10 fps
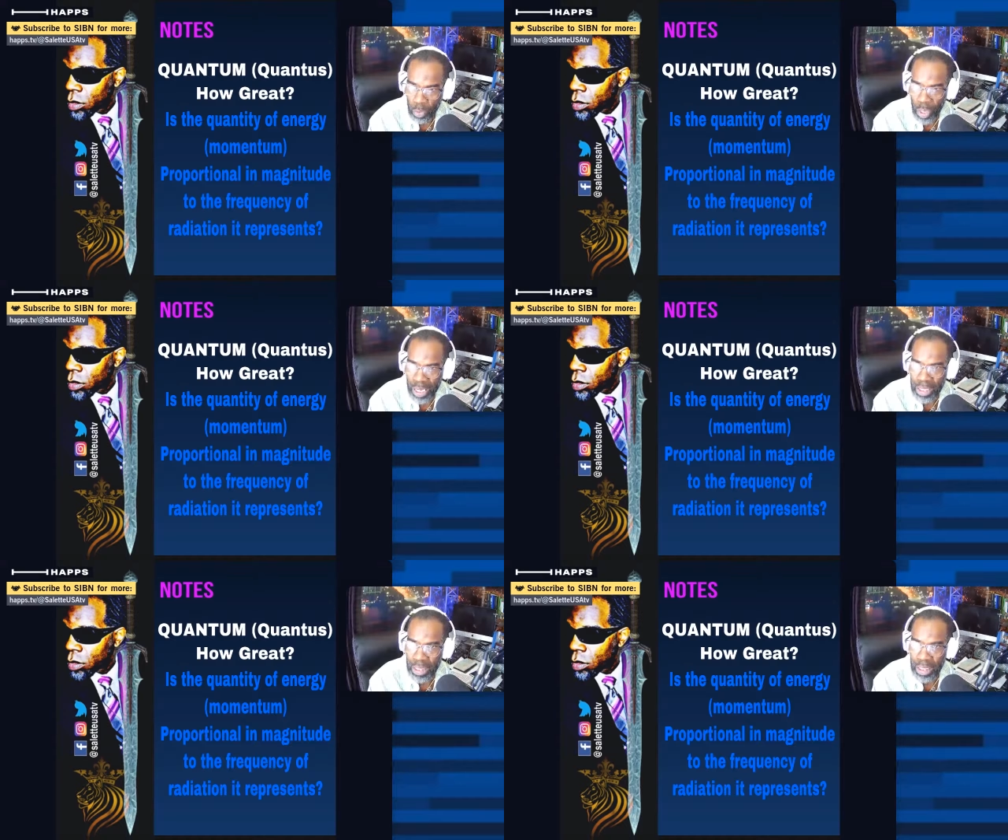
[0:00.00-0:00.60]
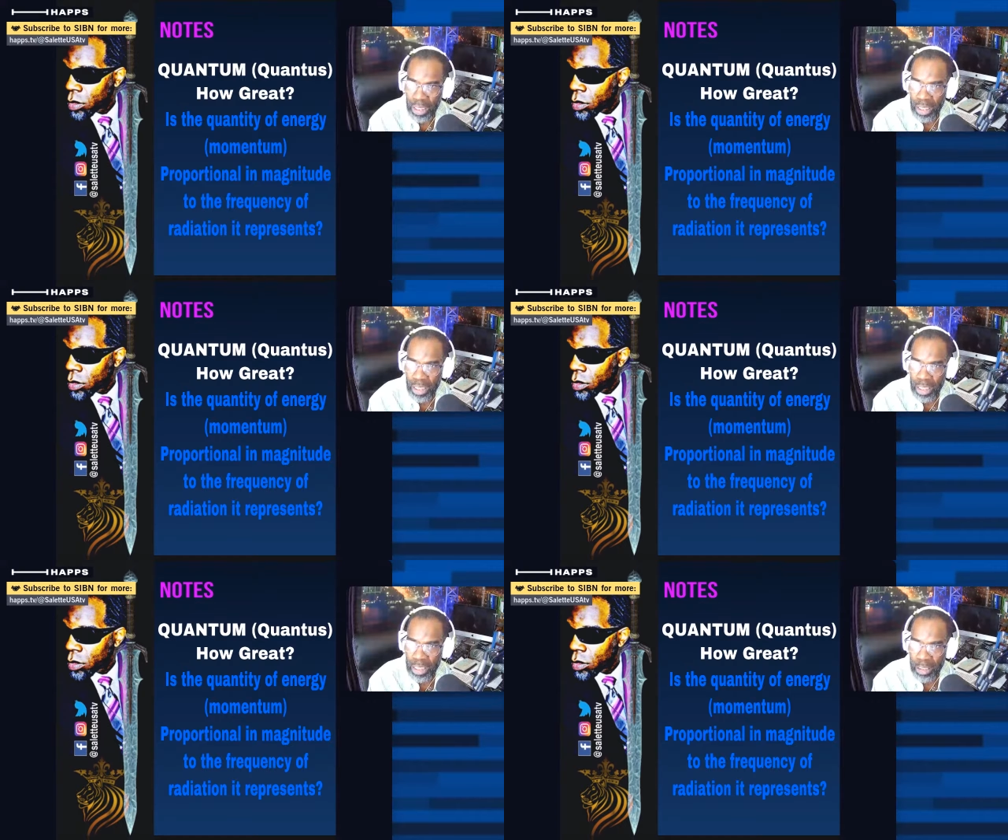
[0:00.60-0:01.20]
right,
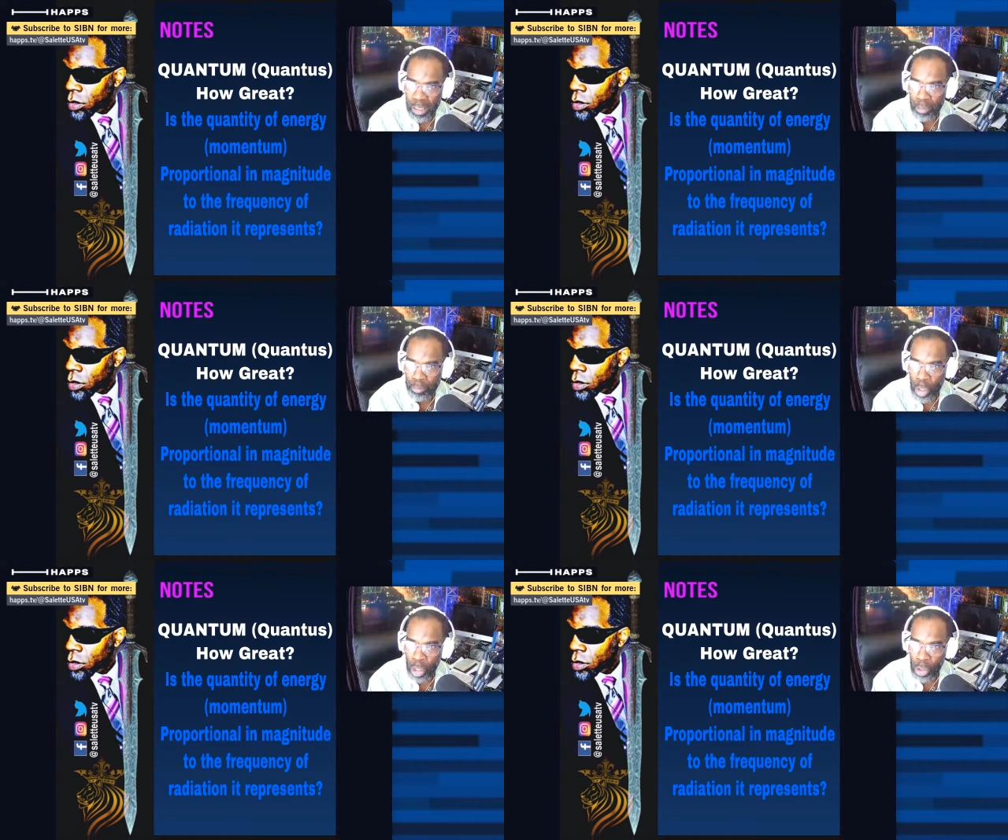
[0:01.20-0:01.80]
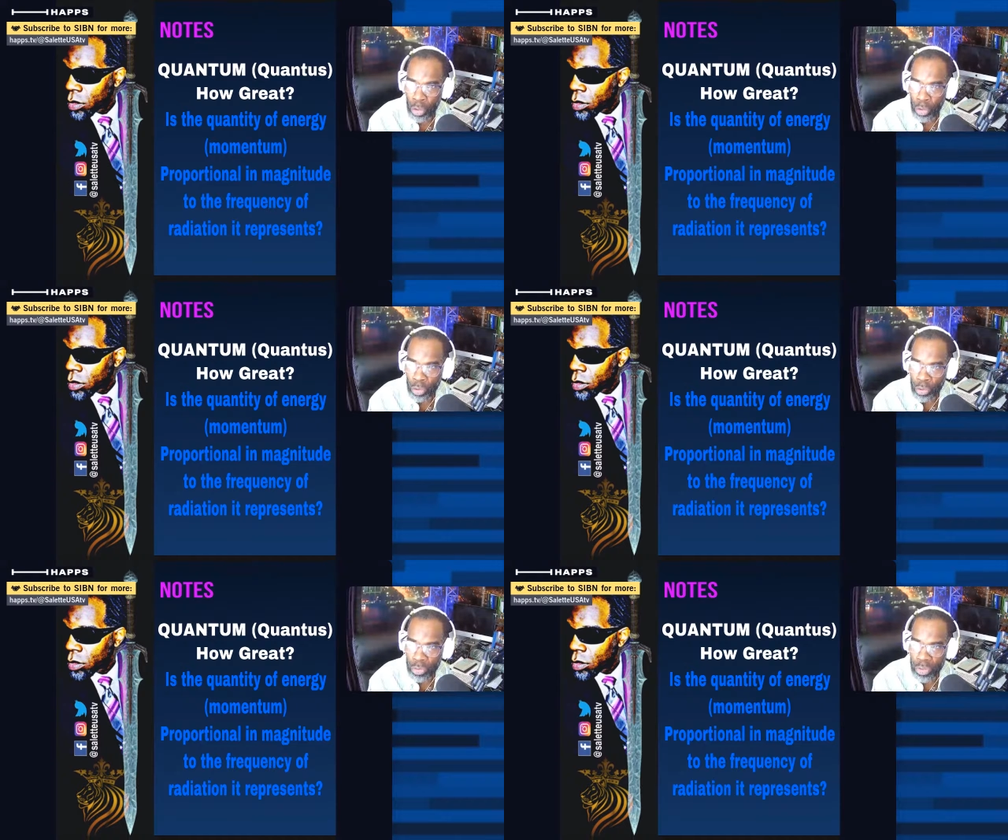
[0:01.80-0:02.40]
is
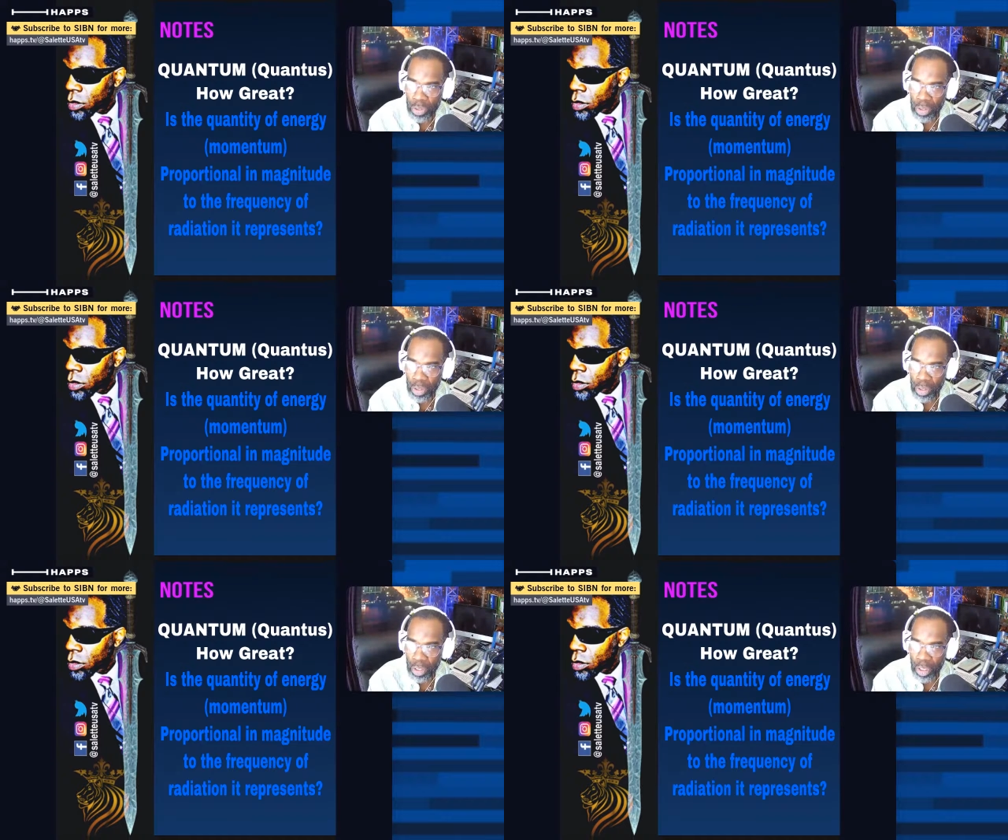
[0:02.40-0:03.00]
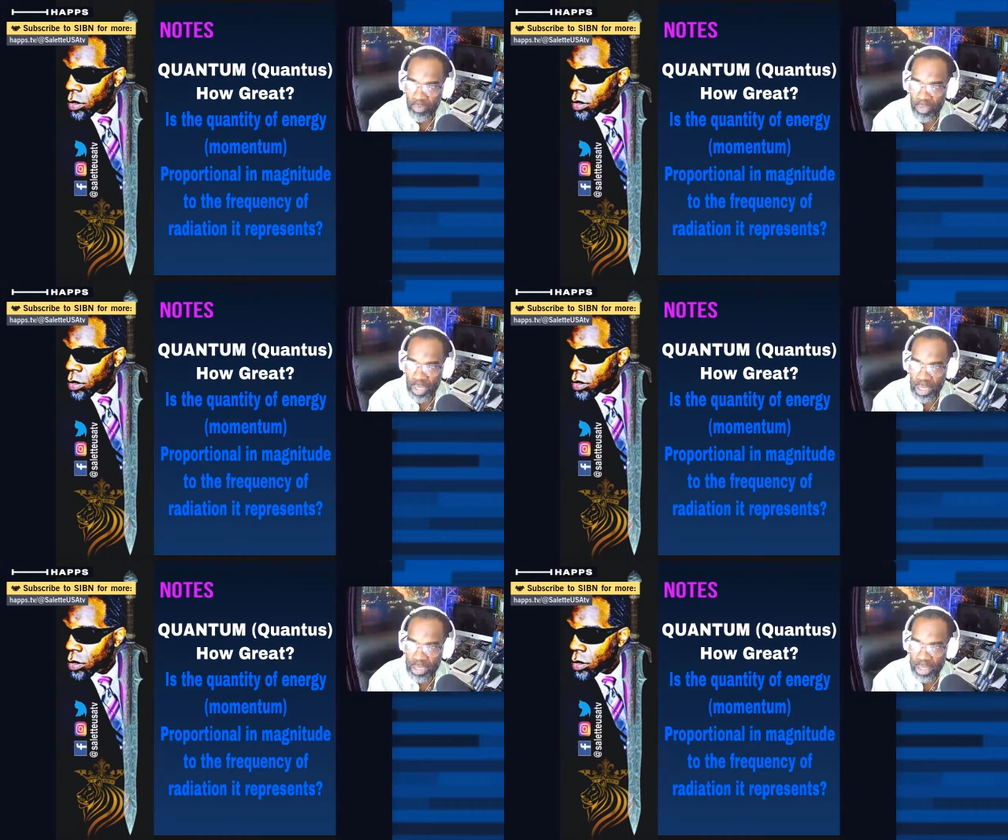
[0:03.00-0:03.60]
composed of
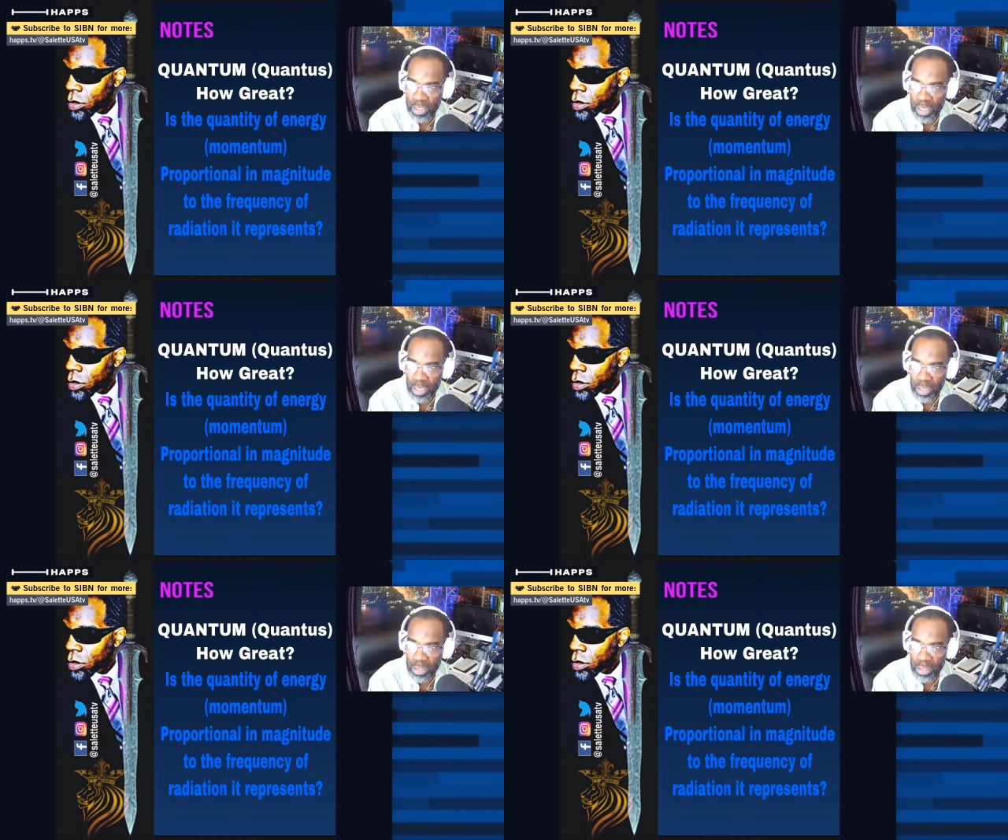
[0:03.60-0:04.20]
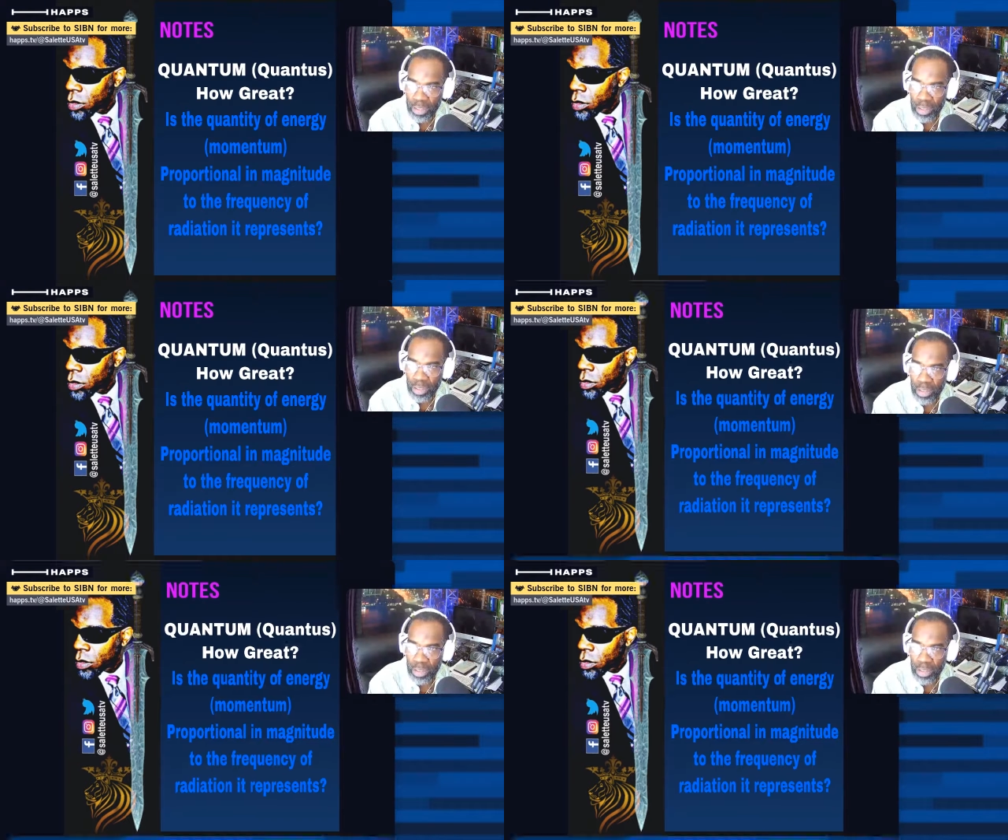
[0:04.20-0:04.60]
these things.